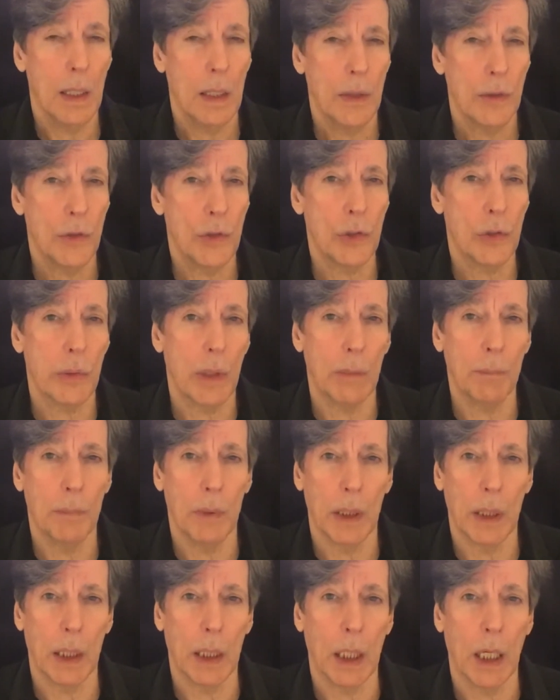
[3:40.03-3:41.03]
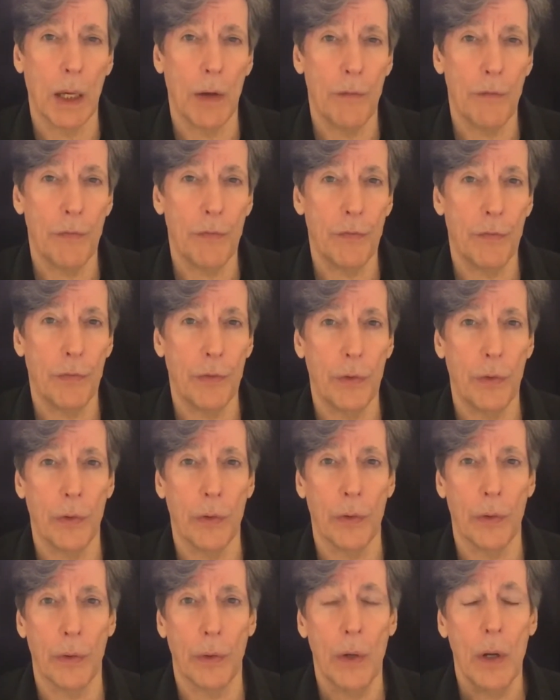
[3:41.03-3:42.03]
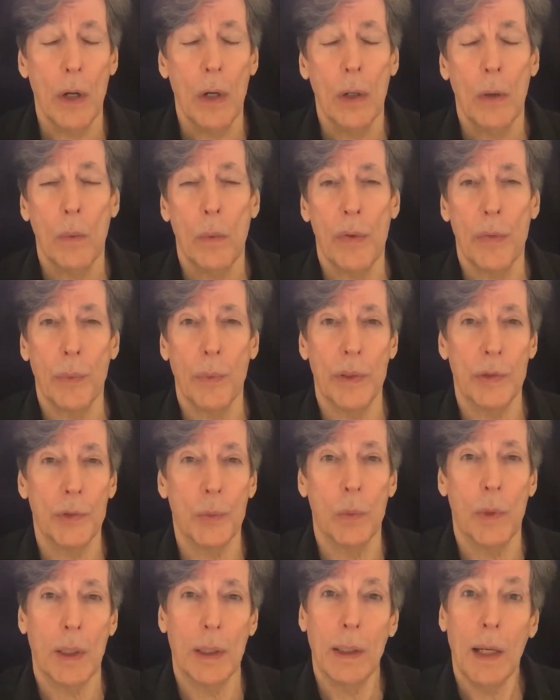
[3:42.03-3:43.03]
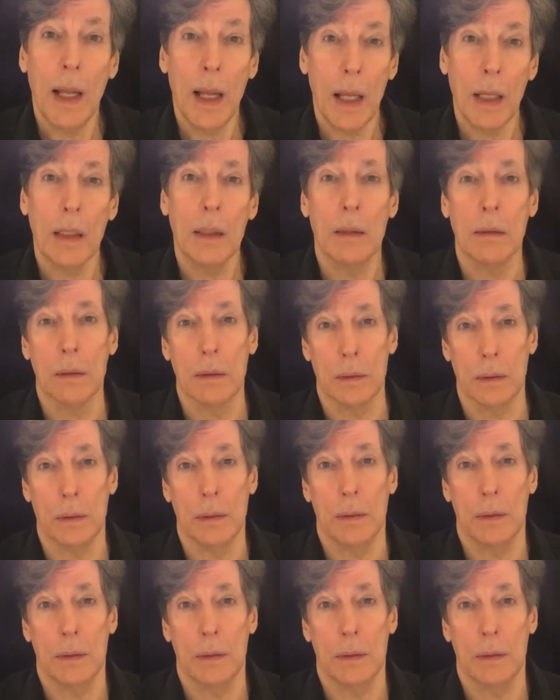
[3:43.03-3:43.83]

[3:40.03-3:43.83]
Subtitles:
trembling fear with which one handles